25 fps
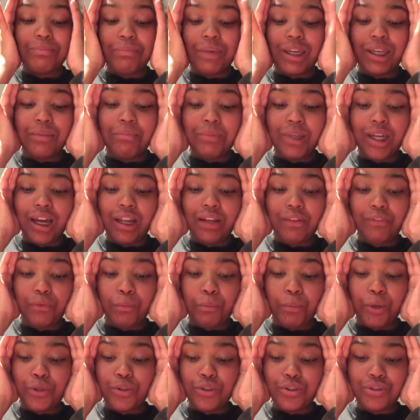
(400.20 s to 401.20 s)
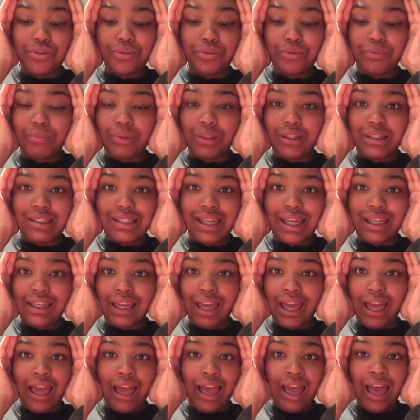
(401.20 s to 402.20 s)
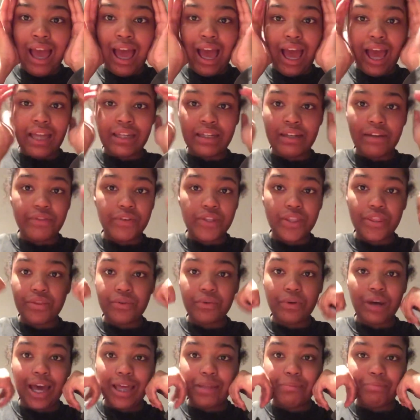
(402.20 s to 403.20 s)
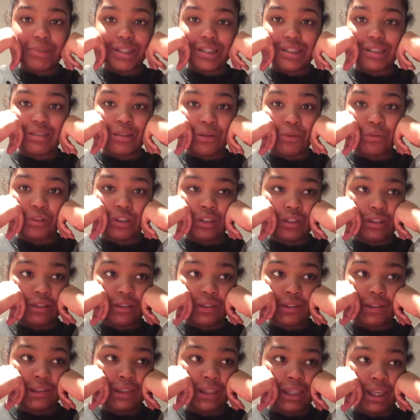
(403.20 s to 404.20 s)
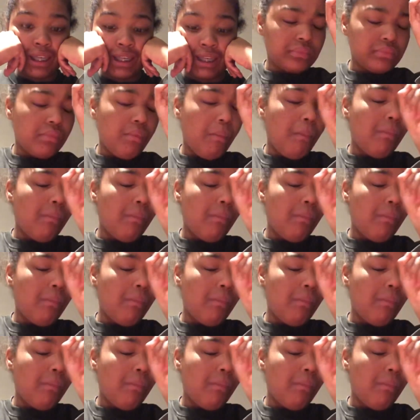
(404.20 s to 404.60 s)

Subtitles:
making me kind of emotional because I never thought I'd be so good at cooking.